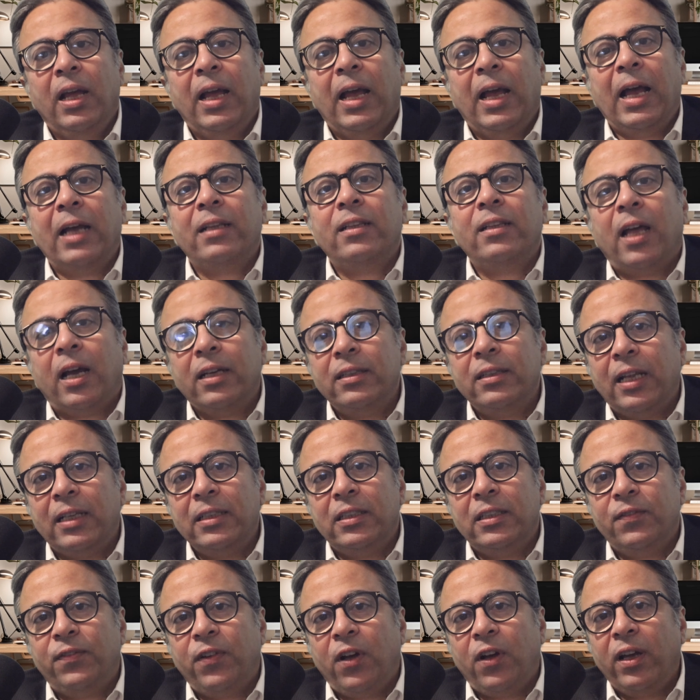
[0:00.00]
and
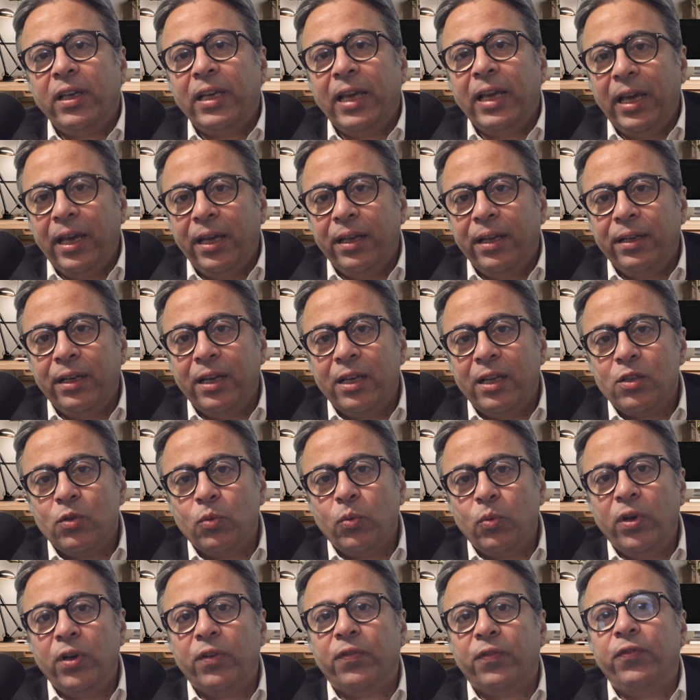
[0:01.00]
identify areas
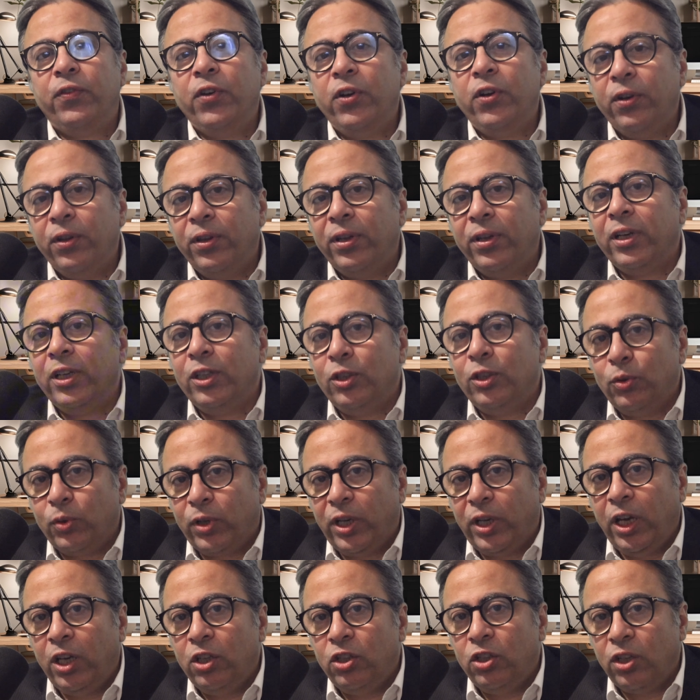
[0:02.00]
where further
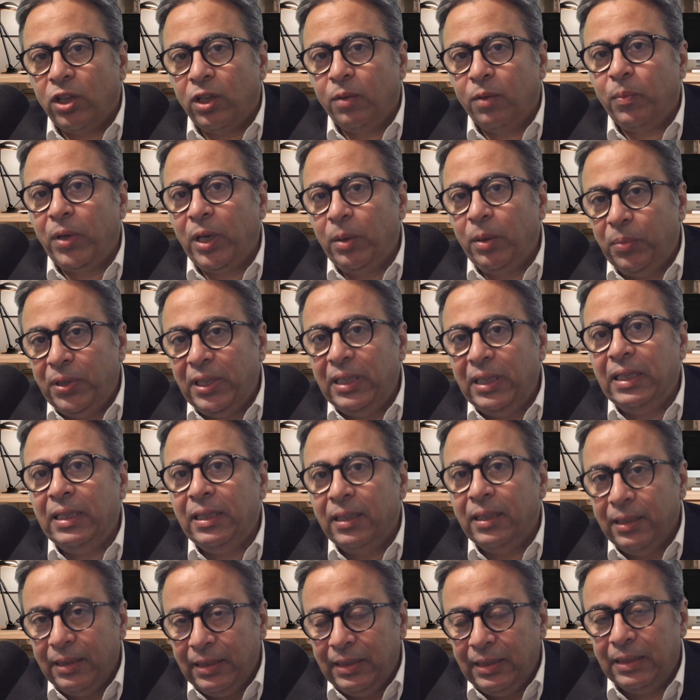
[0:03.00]
education may be
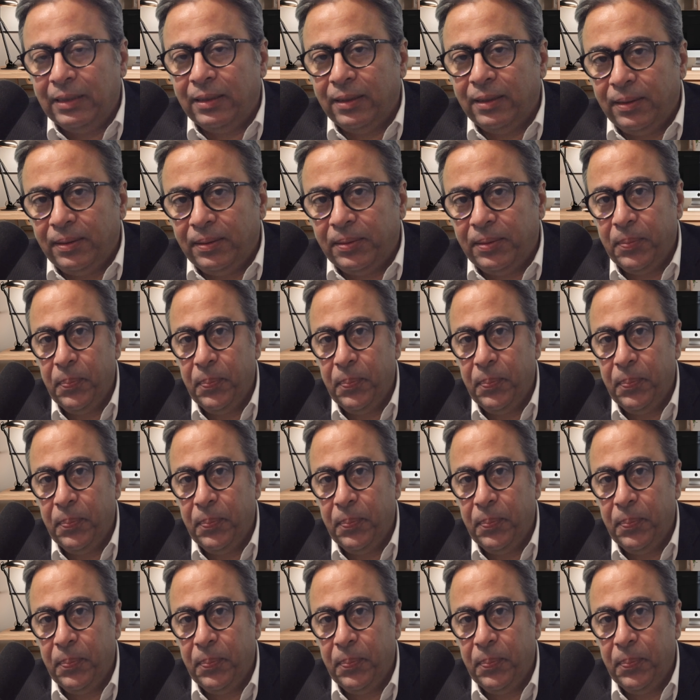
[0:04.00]
needed.